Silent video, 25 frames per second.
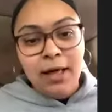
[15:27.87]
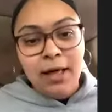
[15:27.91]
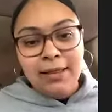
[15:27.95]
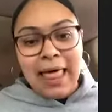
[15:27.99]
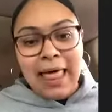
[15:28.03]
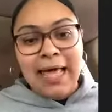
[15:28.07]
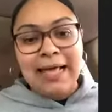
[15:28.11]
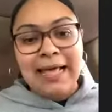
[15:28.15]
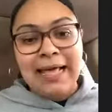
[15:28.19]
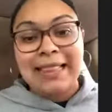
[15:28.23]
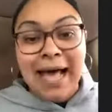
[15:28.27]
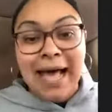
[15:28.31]

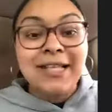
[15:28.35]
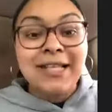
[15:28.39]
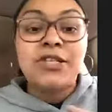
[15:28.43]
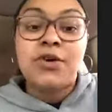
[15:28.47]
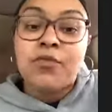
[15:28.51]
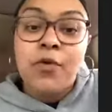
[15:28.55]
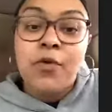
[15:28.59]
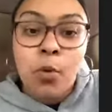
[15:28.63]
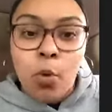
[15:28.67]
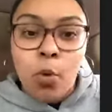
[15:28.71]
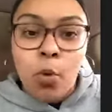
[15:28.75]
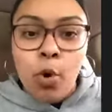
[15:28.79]
Like that's
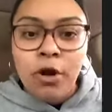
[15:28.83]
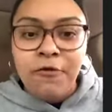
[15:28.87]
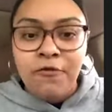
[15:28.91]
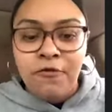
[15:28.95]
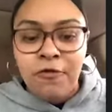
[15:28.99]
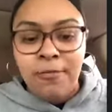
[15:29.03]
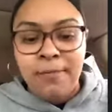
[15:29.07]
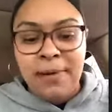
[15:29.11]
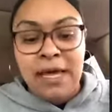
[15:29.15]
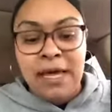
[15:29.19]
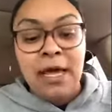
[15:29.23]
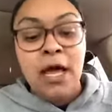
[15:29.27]
a reward
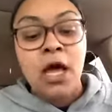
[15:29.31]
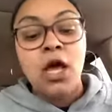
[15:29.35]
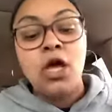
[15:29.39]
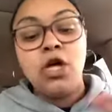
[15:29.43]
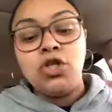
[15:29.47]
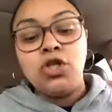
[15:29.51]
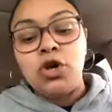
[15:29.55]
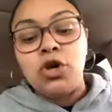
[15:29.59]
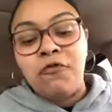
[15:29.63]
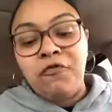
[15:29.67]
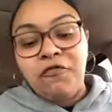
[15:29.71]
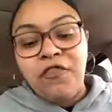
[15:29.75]
for me.
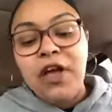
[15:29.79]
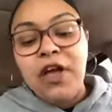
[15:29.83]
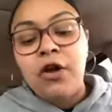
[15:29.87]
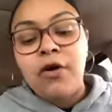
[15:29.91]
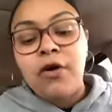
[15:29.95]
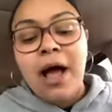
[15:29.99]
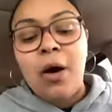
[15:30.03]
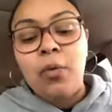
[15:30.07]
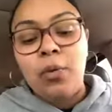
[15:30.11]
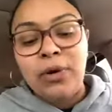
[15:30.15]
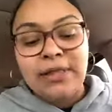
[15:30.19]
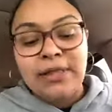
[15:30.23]
So figure
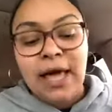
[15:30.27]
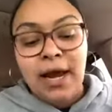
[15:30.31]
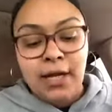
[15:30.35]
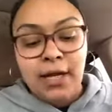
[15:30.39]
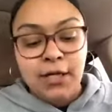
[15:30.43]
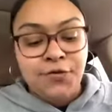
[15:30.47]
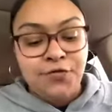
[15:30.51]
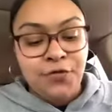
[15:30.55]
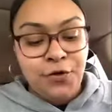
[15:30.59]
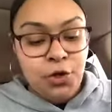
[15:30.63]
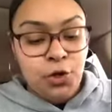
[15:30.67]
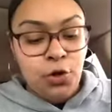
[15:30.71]
out what that
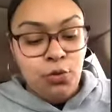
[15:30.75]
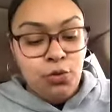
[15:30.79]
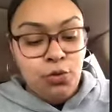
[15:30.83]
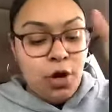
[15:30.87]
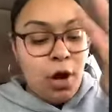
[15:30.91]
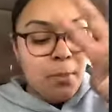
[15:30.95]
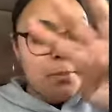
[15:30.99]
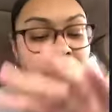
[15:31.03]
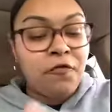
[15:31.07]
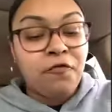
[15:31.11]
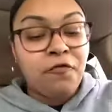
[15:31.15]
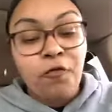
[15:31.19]
is for you.
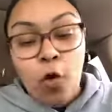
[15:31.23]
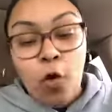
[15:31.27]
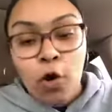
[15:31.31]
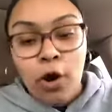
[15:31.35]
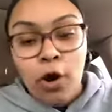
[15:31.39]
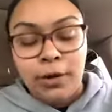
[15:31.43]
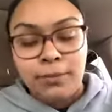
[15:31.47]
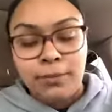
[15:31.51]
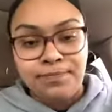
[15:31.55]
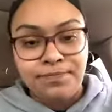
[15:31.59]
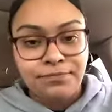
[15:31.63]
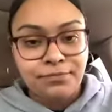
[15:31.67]
Number
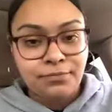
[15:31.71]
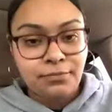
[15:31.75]
four,